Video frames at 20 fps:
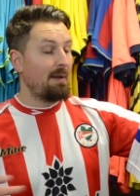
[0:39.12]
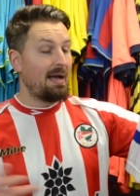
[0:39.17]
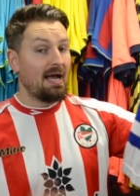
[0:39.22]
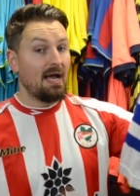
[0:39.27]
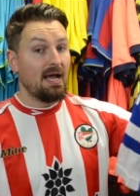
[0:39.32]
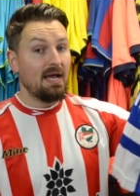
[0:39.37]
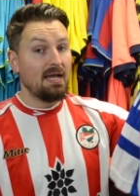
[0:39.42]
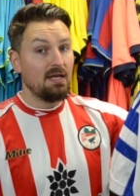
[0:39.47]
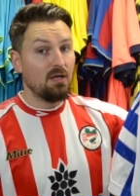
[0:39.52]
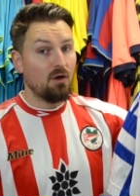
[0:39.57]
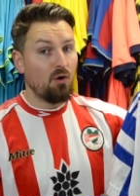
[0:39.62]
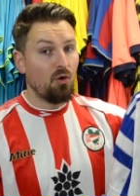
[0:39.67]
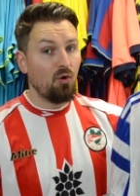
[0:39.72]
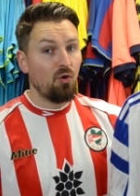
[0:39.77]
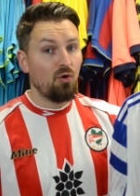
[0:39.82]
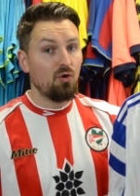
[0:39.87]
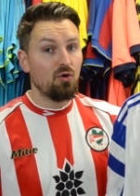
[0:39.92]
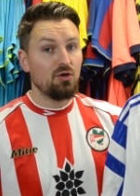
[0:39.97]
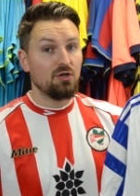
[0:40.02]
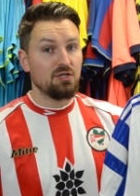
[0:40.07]
By
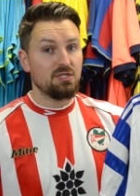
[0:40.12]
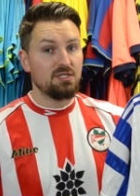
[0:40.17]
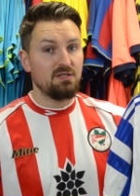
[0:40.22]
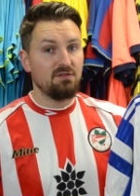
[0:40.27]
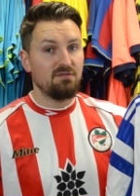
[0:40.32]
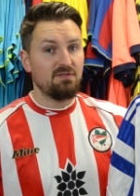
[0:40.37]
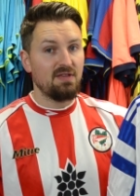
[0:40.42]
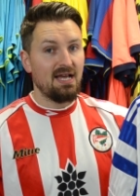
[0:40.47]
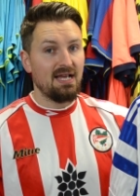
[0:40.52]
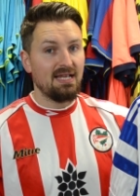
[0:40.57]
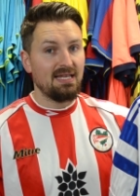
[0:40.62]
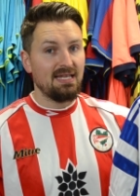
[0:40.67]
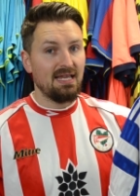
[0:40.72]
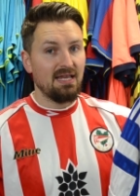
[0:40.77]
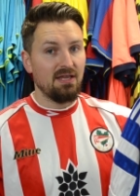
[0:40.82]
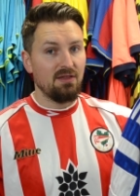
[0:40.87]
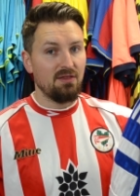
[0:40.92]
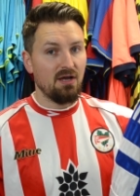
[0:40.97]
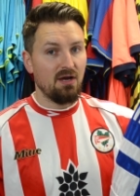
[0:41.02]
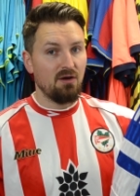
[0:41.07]
August of that
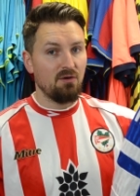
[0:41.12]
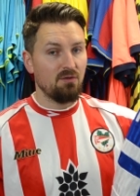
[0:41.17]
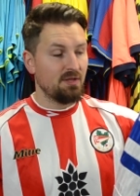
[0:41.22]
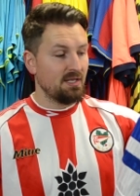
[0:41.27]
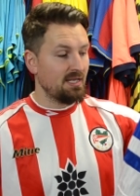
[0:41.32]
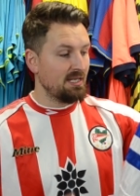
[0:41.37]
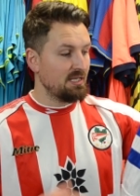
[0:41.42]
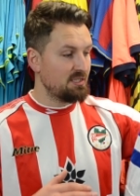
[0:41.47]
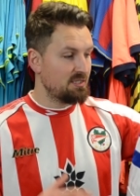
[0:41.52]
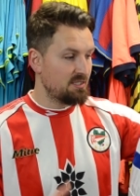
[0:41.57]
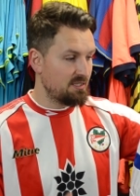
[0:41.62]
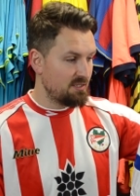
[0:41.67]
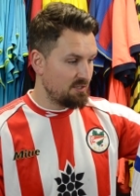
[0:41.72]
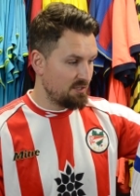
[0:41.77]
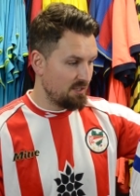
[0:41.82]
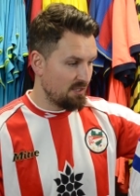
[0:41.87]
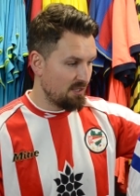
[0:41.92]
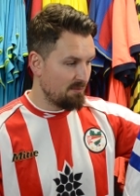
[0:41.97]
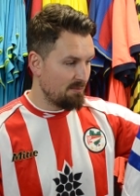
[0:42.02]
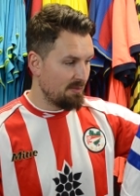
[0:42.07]
year though, the East
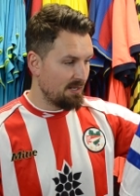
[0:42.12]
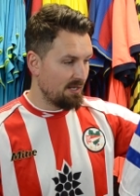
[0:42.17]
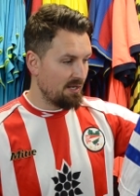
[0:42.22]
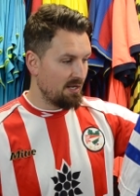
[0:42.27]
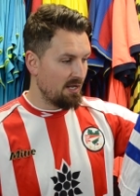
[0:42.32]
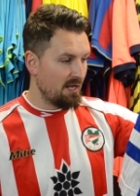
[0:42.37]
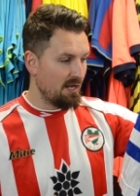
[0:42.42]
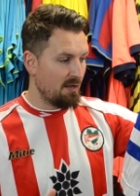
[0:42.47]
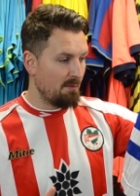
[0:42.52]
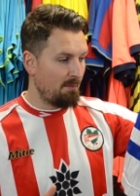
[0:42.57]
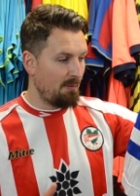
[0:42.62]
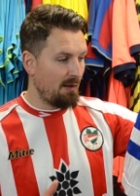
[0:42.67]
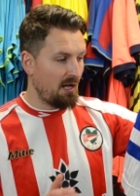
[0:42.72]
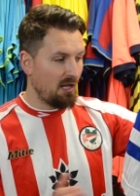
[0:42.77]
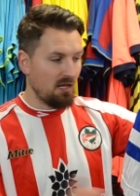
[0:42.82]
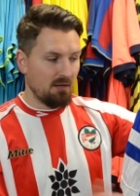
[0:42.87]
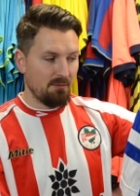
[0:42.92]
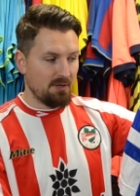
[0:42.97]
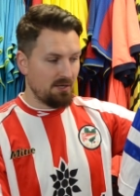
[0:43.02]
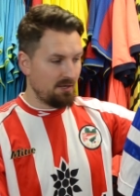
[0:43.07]
German uh,
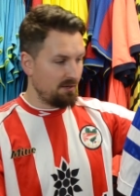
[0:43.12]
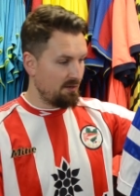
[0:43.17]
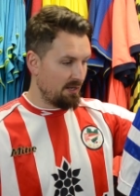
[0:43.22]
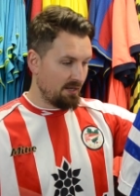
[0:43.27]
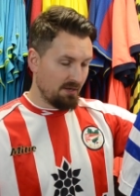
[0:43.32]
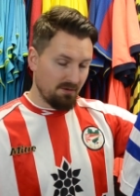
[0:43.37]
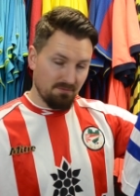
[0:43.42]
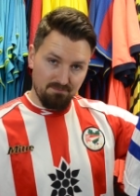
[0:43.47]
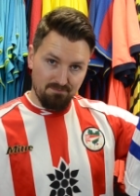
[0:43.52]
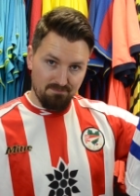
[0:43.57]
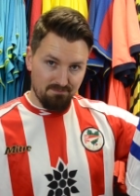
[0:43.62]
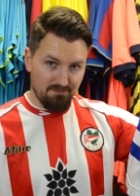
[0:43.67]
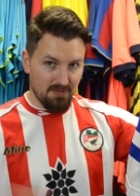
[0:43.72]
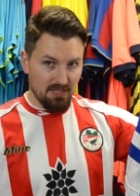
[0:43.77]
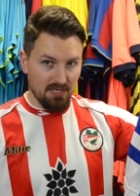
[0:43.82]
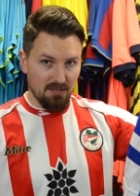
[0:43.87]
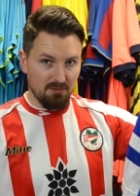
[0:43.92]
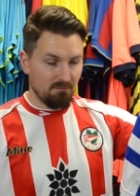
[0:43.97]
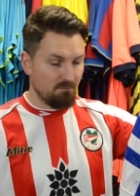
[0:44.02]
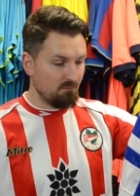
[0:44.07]
Parliament had,
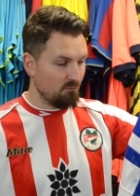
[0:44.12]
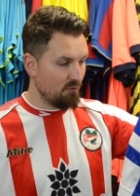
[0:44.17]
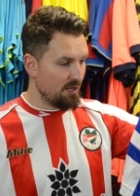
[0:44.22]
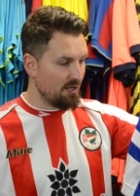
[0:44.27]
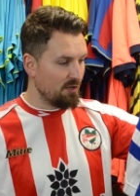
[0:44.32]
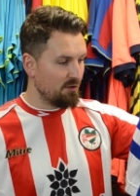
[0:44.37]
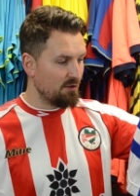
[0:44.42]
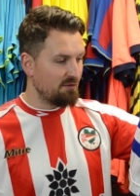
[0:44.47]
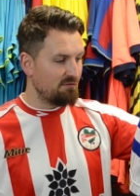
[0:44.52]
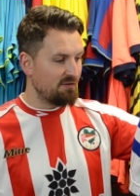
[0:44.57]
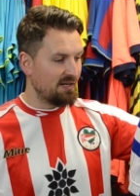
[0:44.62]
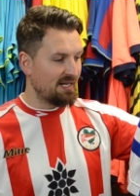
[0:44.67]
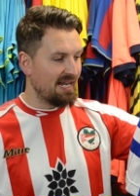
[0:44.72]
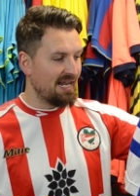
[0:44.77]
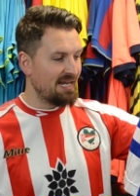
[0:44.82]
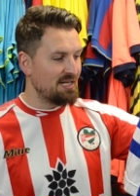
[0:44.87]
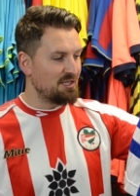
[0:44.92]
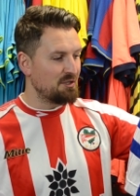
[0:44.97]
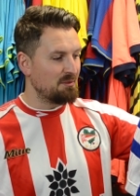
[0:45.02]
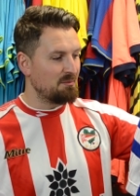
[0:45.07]
you know,
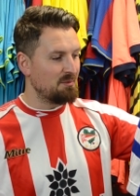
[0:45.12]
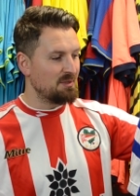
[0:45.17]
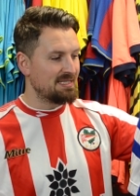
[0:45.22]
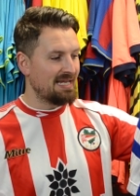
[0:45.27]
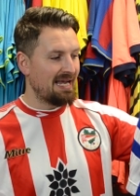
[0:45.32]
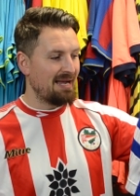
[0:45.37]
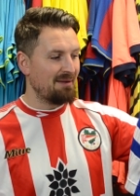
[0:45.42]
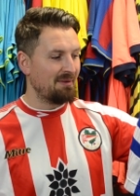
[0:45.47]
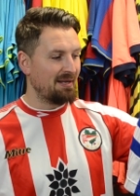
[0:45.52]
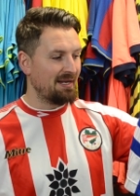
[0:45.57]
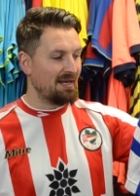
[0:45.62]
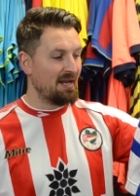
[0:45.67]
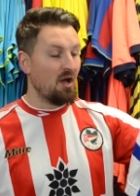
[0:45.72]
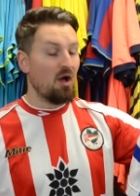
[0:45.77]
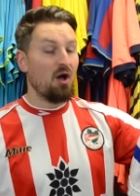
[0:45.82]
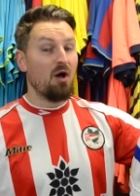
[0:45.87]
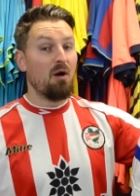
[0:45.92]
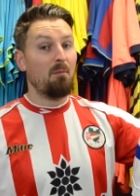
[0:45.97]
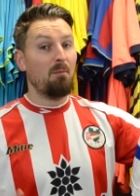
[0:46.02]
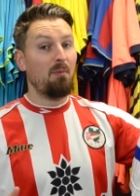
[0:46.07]
reunification was happening,
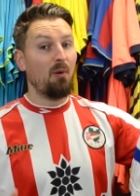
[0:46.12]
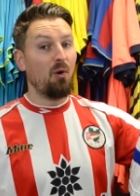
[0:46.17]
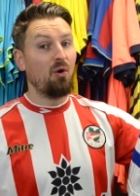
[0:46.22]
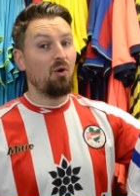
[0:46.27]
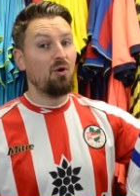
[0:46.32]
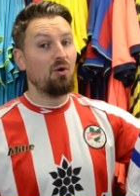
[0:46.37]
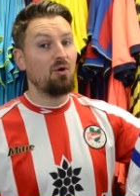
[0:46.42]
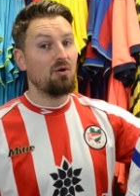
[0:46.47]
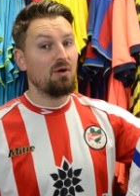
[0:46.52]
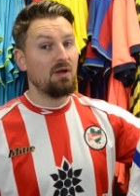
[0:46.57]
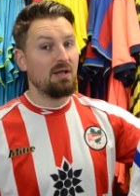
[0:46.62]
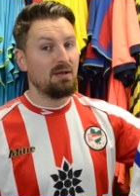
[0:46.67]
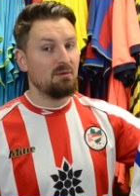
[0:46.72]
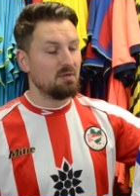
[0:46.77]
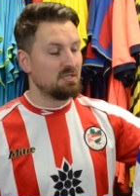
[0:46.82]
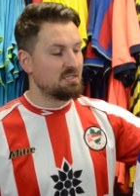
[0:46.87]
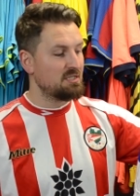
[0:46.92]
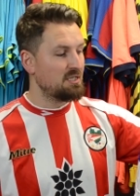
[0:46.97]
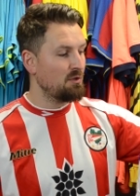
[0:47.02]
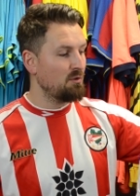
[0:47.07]
but it
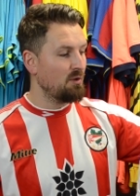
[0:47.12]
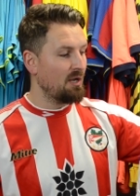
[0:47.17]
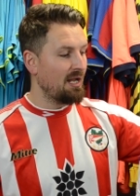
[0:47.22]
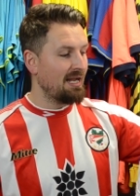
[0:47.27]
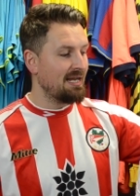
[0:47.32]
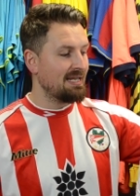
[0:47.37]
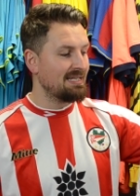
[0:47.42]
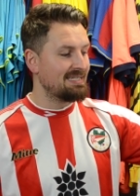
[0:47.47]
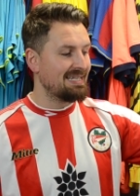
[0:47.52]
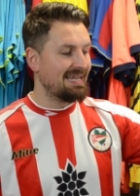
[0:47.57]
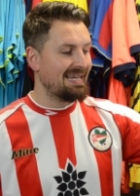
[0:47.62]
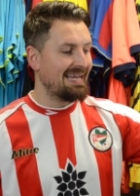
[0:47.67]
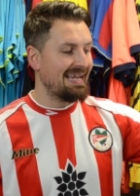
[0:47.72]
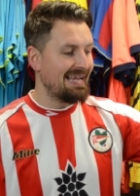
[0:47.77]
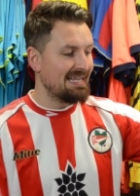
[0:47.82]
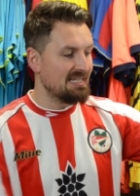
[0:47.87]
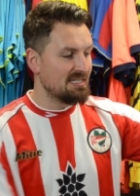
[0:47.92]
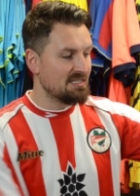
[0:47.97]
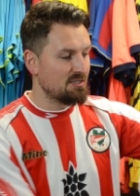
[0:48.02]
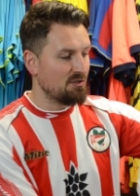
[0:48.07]
was too late to
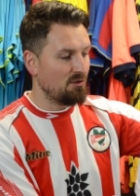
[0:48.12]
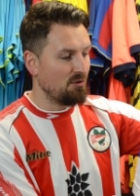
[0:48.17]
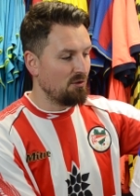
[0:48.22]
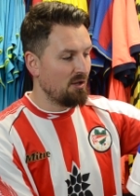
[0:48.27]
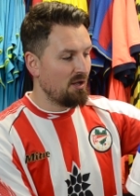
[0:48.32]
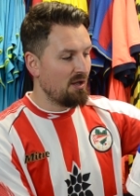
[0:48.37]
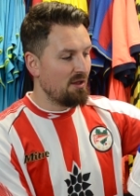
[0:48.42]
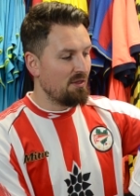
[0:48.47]
cancel